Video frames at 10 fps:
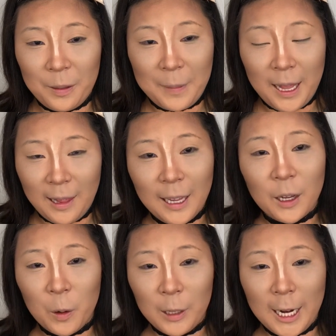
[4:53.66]
with my
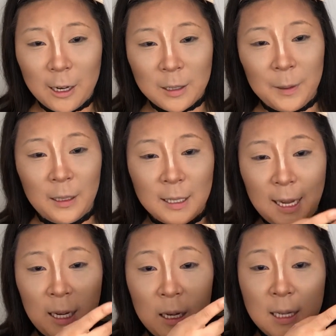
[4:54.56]
like Coti Airspun, because
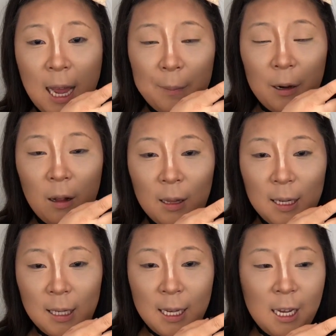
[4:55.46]
I can tap it all
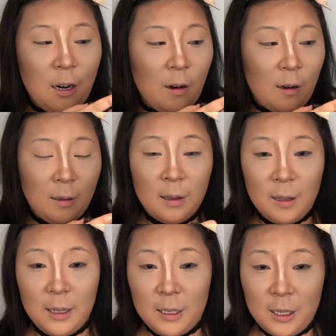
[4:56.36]
into here.
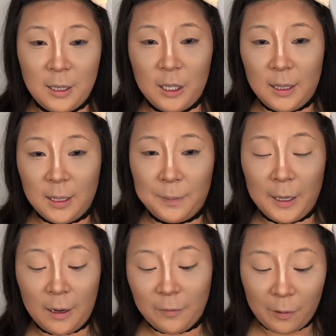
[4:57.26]
This just is
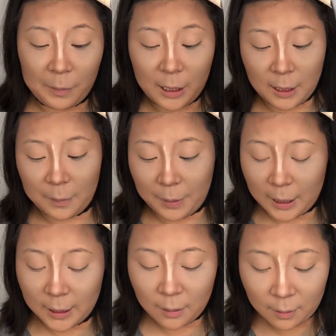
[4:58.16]
big enough for me to dip my
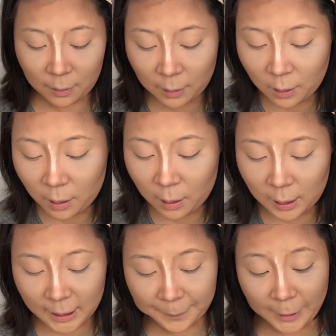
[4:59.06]

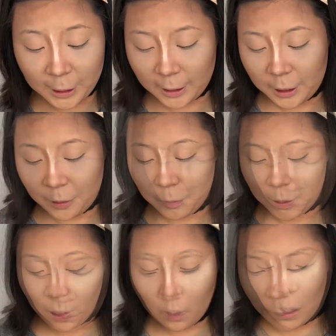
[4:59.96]
sponge into.
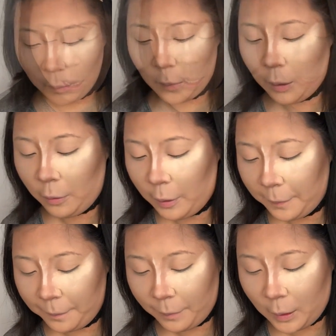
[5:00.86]
So You know
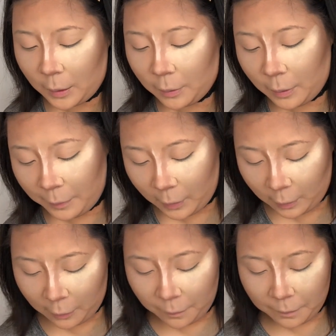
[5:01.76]
what? This is what I'm going
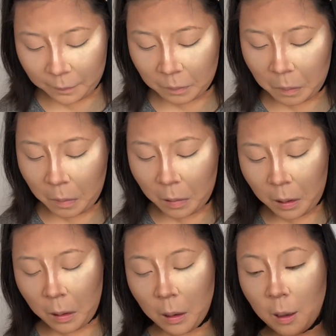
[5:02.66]
to do.
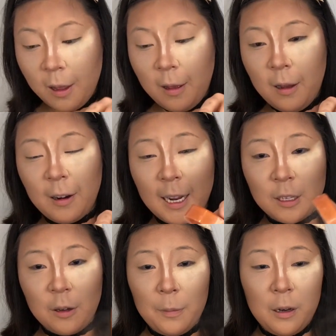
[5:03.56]
Okay,
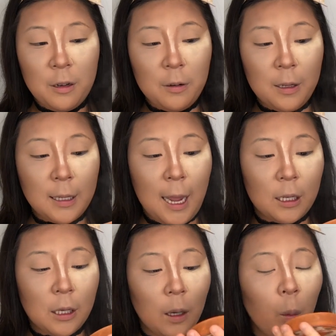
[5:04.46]
I'm going to do is
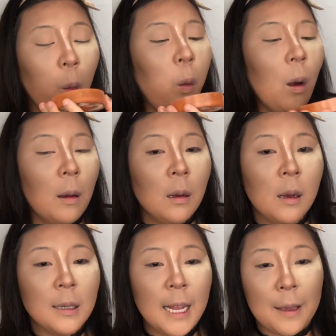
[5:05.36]
actually
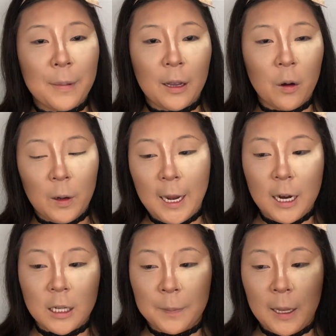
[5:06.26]
take my Coti
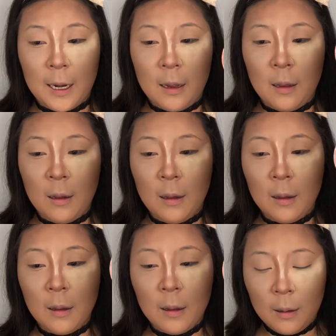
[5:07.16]
Airspun
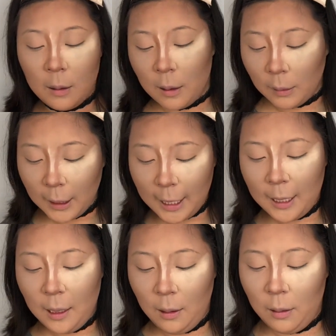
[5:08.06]
lid,